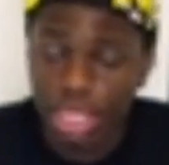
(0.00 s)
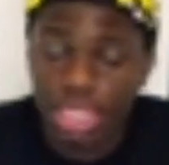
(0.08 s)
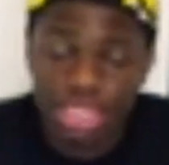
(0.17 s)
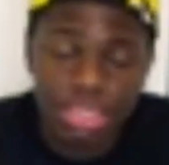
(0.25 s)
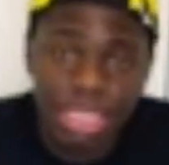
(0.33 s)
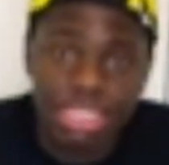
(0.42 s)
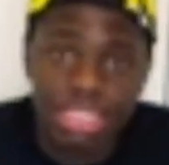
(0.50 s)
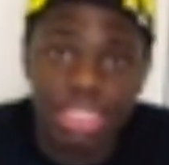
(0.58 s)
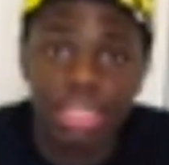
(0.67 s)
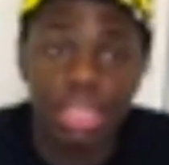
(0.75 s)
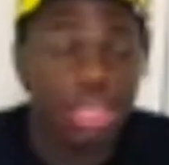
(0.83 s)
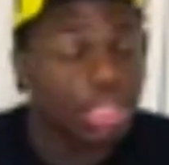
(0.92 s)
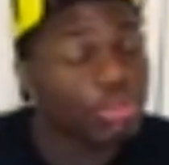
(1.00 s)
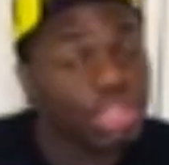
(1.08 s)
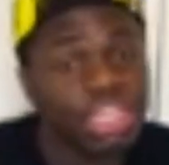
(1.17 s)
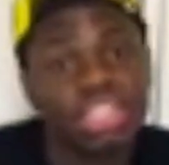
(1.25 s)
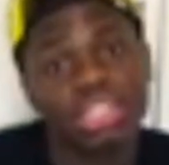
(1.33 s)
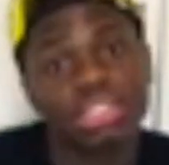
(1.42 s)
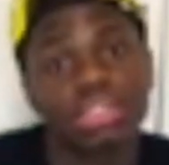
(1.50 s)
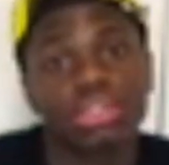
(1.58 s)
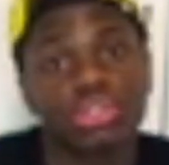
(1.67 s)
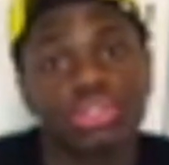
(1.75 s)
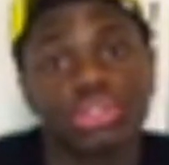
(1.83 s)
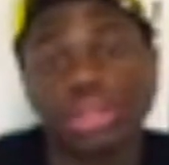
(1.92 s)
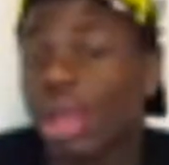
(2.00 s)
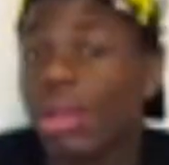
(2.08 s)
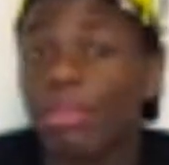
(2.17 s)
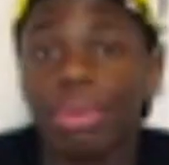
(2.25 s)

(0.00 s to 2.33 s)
That's amazing. You think that's a solution,